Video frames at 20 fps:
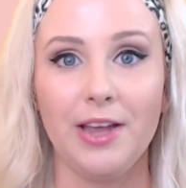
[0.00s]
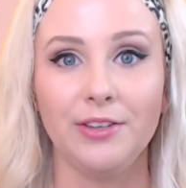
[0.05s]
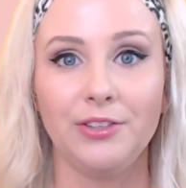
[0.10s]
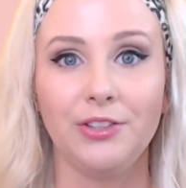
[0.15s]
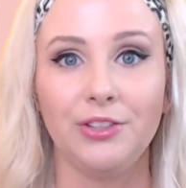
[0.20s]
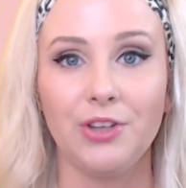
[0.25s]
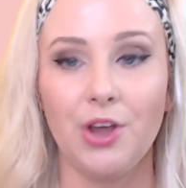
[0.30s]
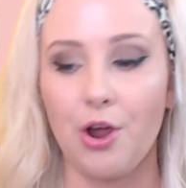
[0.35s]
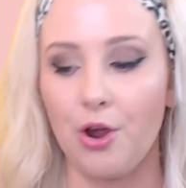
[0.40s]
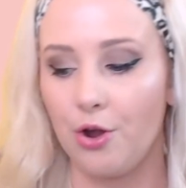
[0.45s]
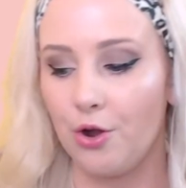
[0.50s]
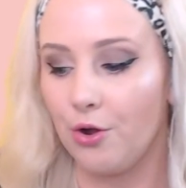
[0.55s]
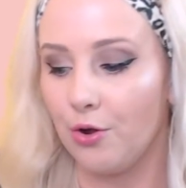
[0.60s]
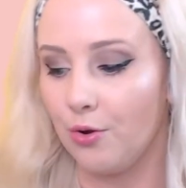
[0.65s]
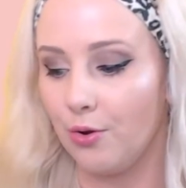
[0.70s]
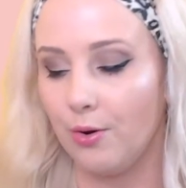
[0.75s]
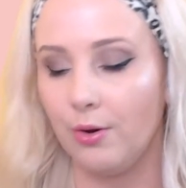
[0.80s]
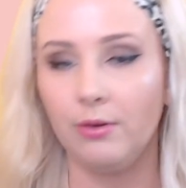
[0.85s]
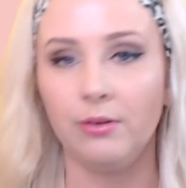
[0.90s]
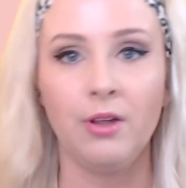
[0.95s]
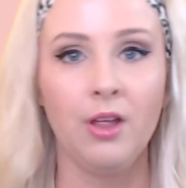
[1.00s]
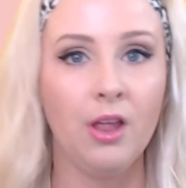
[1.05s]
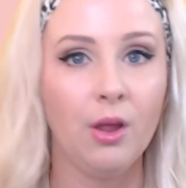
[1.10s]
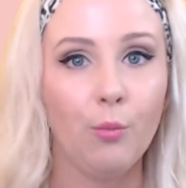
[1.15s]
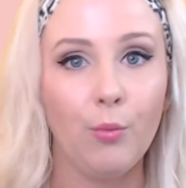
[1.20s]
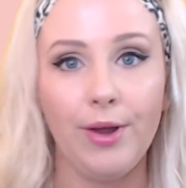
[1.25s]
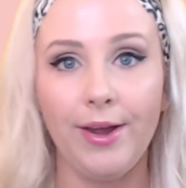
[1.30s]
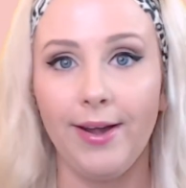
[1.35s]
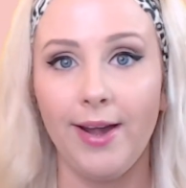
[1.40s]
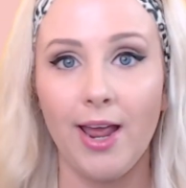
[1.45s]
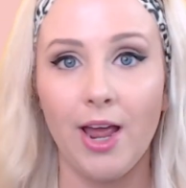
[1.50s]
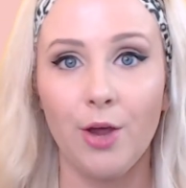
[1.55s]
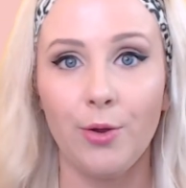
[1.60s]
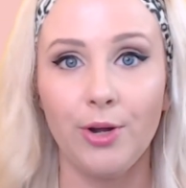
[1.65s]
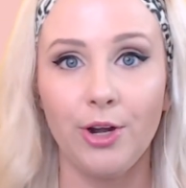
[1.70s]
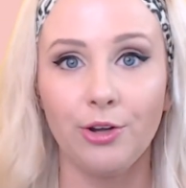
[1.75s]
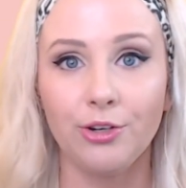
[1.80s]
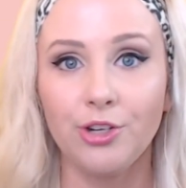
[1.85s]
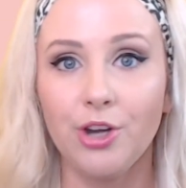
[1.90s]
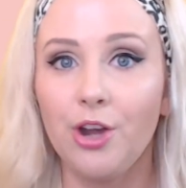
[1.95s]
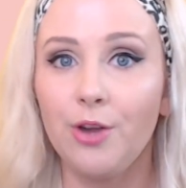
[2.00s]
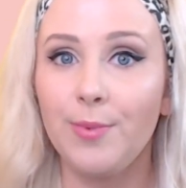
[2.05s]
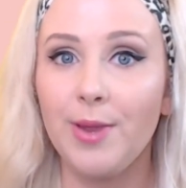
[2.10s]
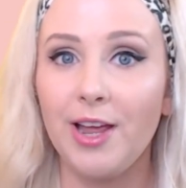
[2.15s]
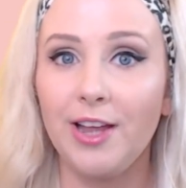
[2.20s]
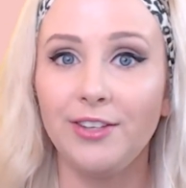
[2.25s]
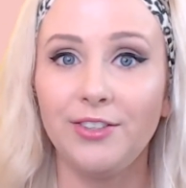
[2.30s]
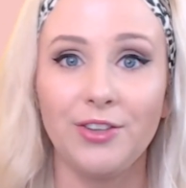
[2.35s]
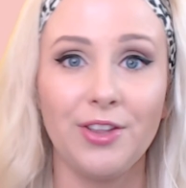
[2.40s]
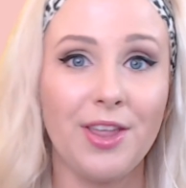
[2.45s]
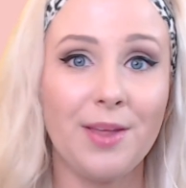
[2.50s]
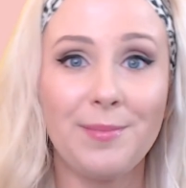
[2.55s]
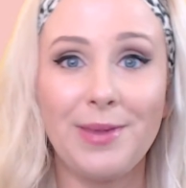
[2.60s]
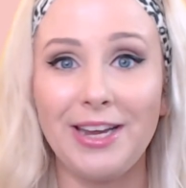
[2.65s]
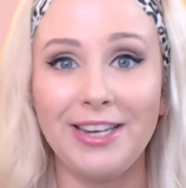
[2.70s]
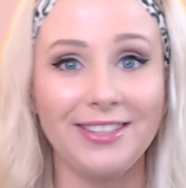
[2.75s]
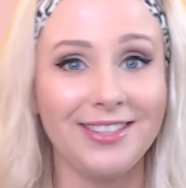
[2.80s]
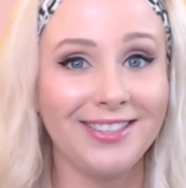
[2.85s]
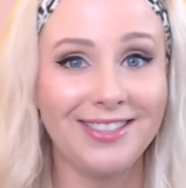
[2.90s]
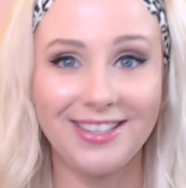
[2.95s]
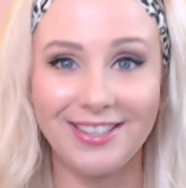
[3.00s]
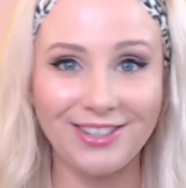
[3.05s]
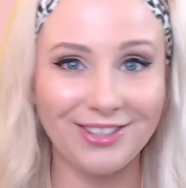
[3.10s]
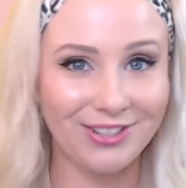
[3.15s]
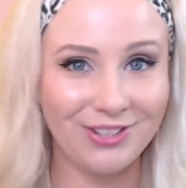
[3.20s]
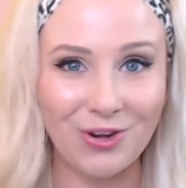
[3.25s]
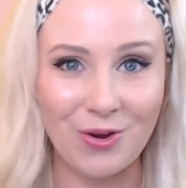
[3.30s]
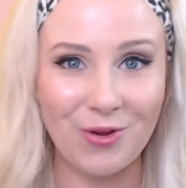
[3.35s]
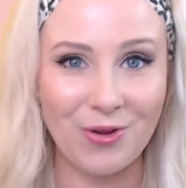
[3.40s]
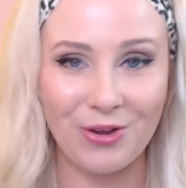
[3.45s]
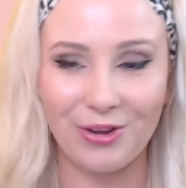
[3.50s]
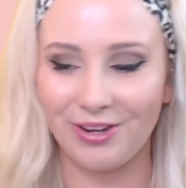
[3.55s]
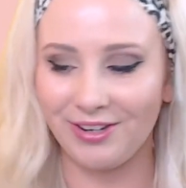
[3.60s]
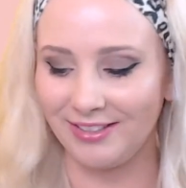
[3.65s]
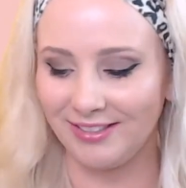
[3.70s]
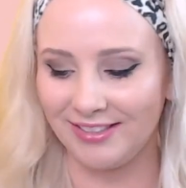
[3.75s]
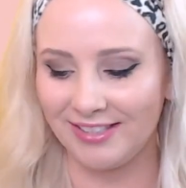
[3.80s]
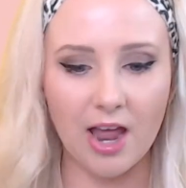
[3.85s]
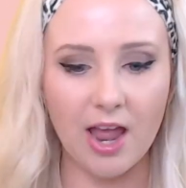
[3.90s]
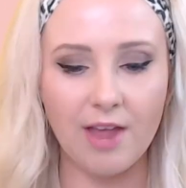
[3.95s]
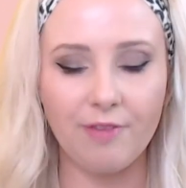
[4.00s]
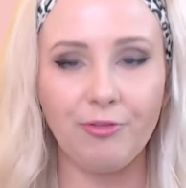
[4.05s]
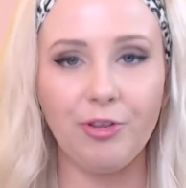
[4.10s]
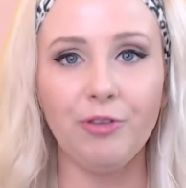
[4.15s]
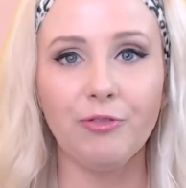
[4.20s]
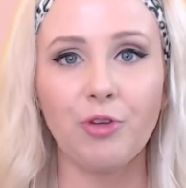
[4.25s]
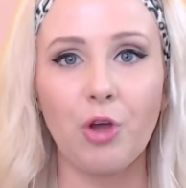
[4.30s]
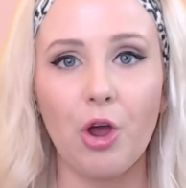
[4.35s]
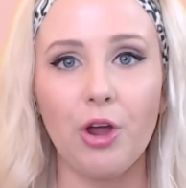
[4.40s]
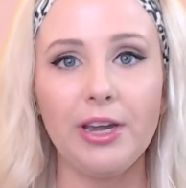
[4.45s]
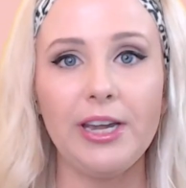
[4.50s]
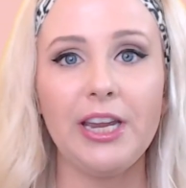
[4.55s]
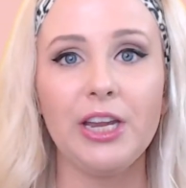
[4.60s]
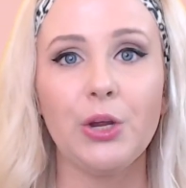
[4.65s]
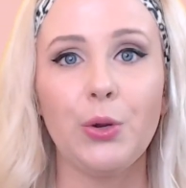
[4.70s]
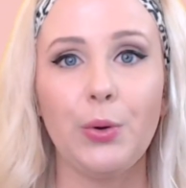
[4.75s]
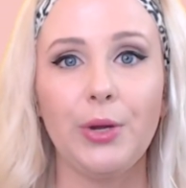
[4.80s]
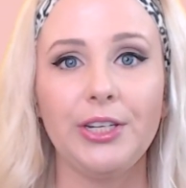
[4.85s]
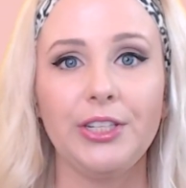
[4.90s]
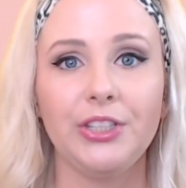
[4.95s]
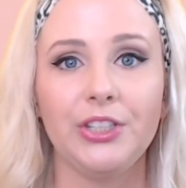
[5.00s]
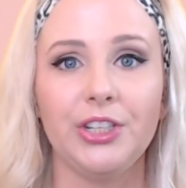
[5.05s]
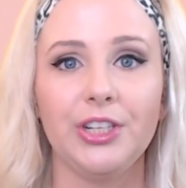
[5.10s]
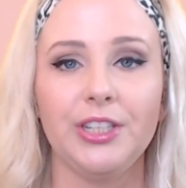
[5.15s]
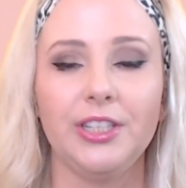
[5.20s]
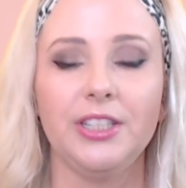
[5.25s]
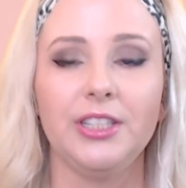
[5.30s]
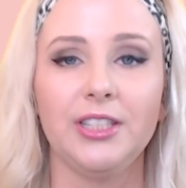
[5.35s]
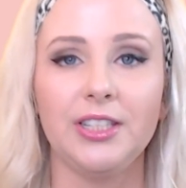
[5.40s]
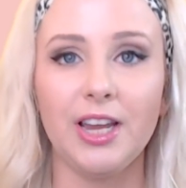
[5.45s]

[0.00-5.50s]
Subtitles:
So we are now in October, so that means it's in stores. If you've got any questions